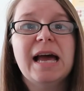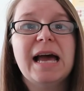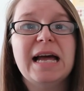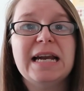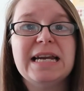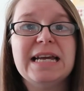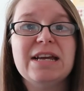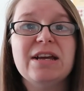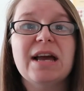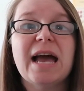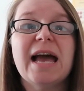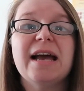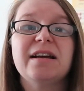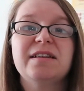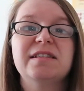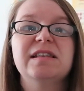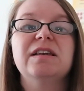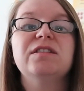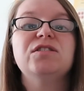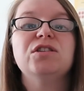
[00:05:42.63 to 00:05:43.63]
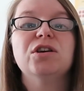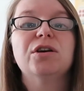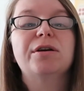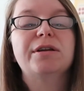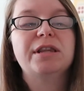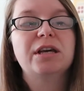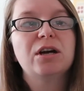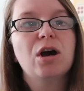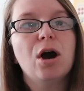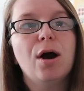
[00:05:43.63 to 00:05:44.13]
any excess
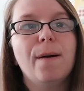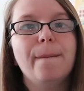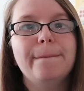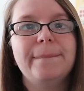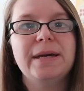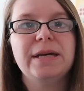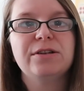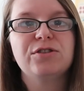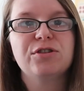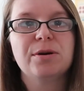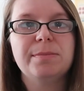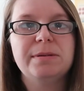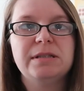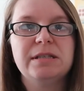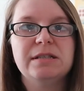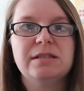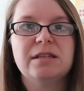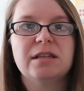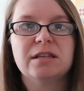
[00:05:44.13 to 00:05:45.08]
urine that can't be attributed